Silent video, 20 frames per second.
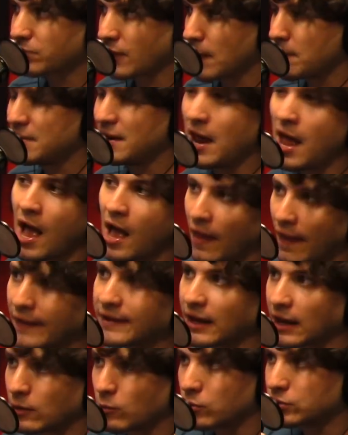I mean,
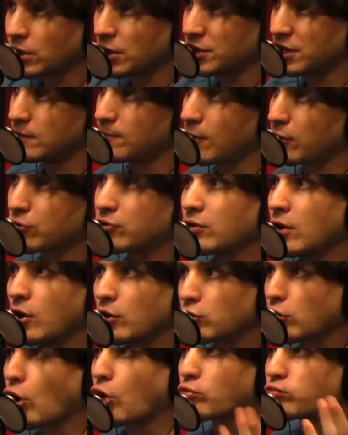again, we're talking about
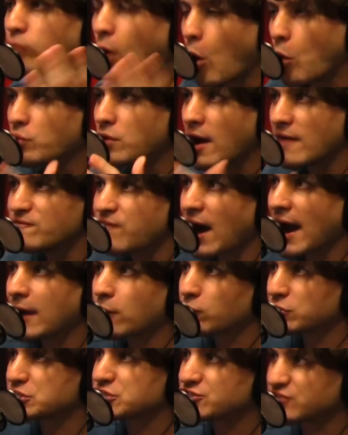
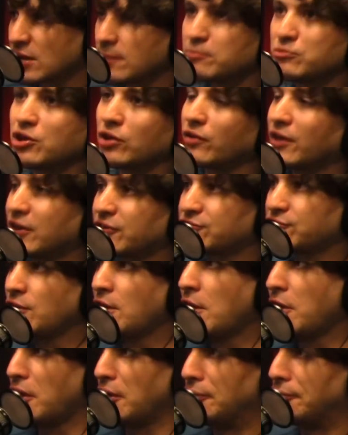coronavirus stimulus,
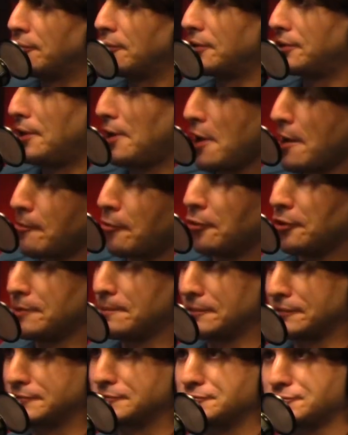and you're like, yeah, but what
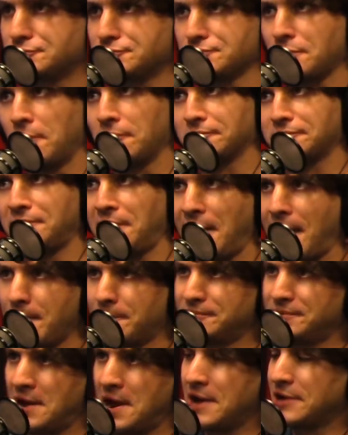about the salt cap
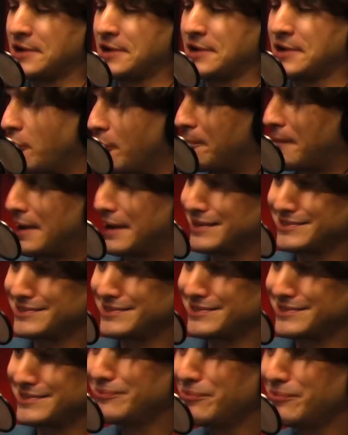tax rollbacks?
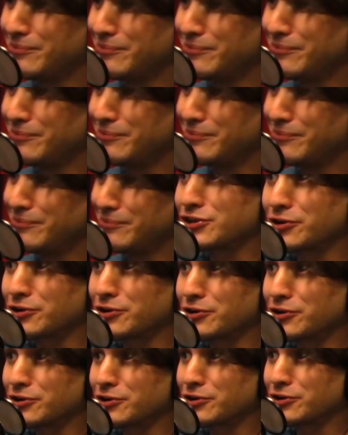Like, is there
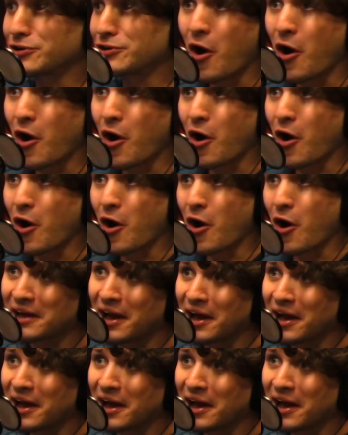really no better
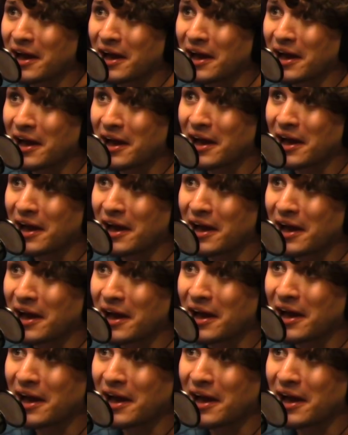time to have this argument?